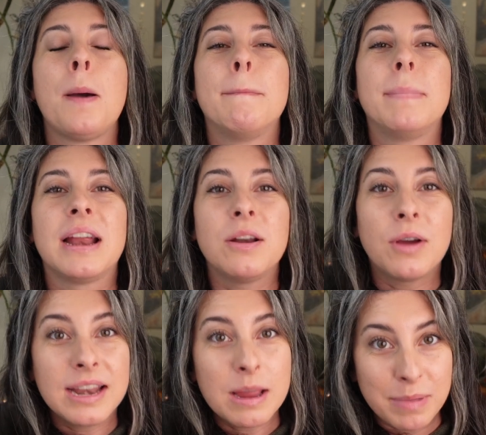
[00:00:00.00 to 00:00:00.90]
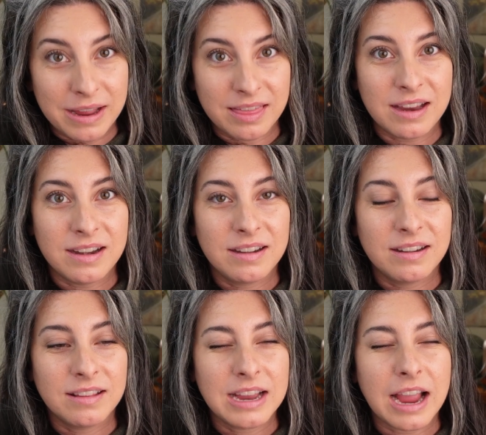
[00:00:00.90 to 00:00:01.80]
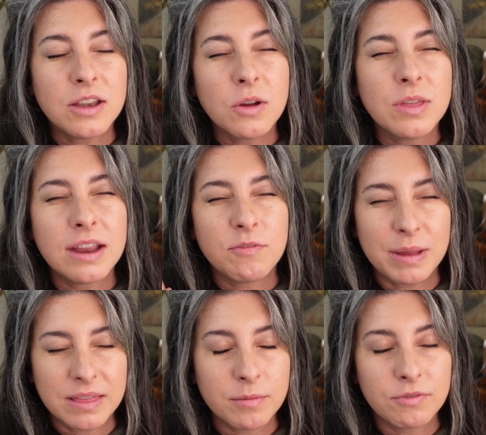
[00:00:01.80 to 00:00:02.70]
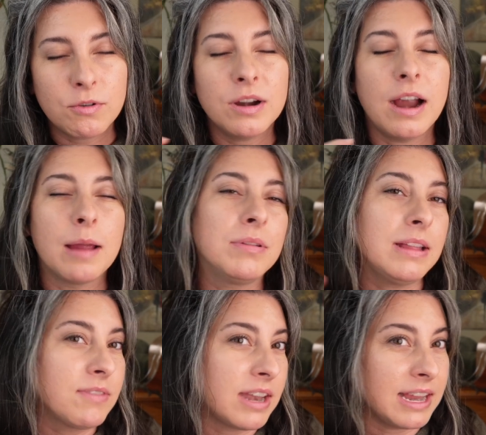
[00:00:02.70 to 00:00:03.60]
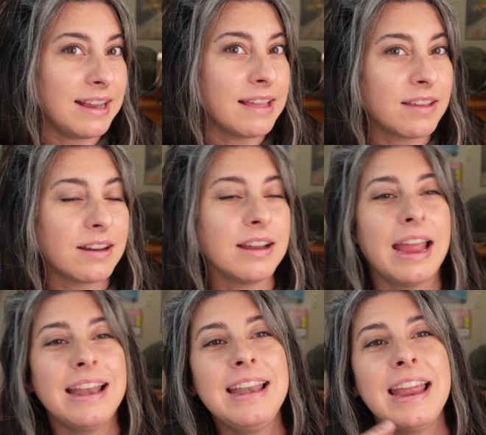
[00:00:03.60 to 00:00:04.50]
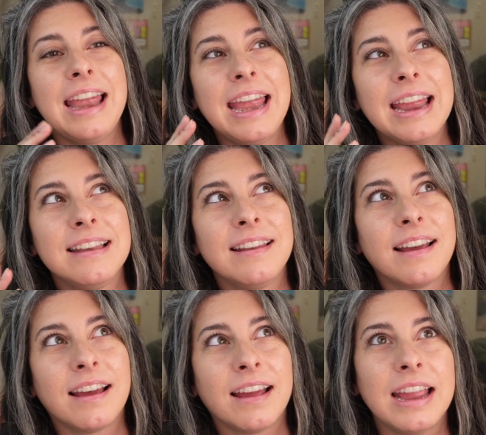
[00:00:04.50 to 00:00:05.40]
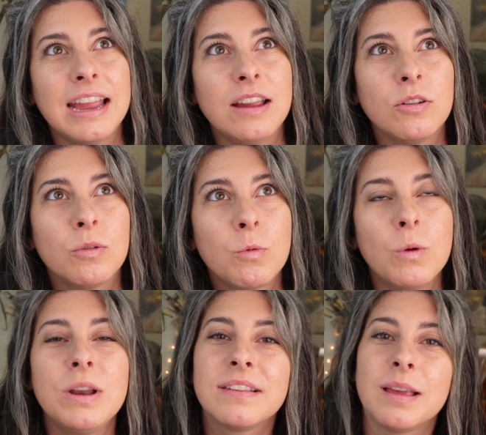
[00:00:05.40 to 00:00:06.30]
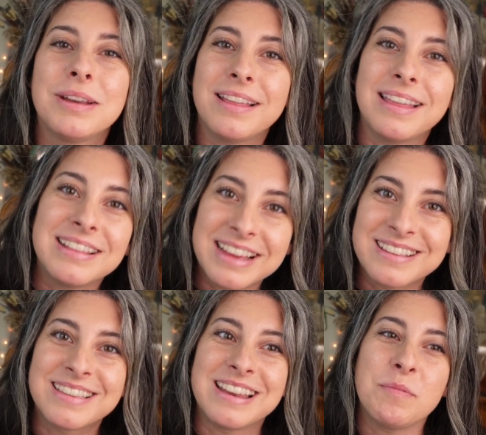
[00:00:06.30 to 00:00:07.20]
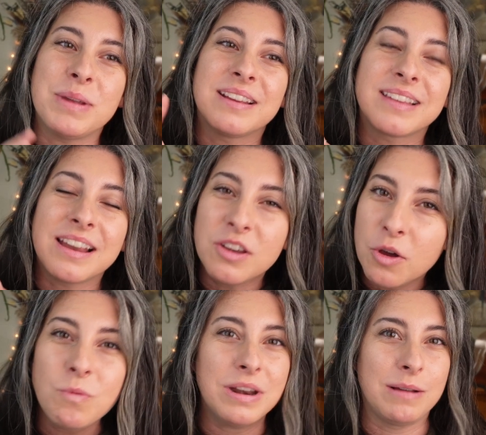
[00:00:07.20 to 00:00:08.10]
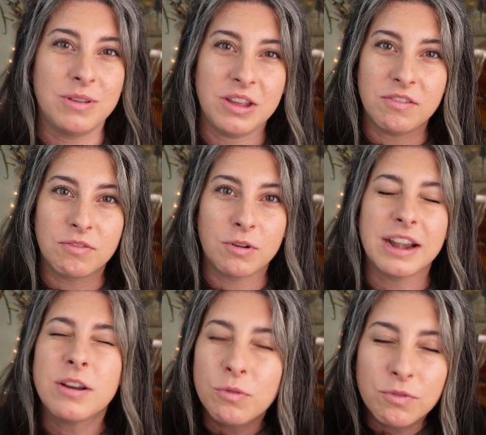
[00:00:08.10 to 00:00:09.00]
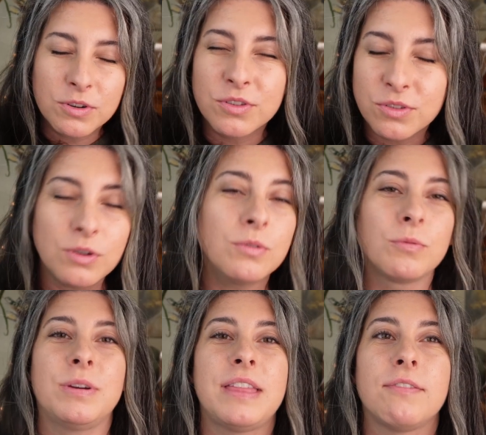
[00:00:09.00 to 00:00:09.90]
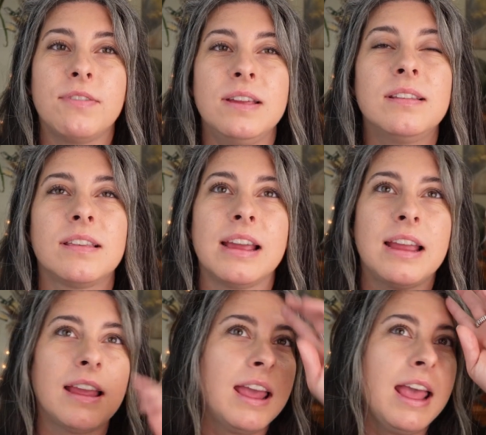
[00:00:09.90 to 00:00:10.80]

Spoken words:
But I know how to get back there. Like, I know that I've been there before. I believe that I can get there again, and I won't accept anything less than it because I know what I'm looking for. I know for certain what that feels like.